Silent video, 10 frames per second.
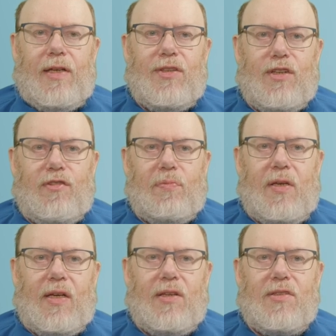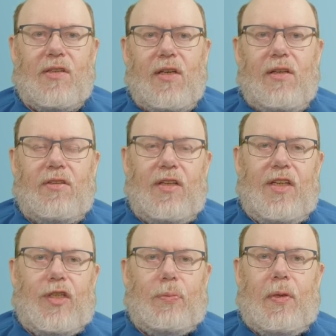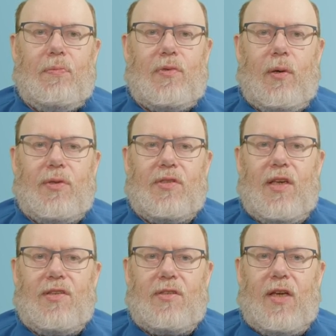of pings, they need to be processed,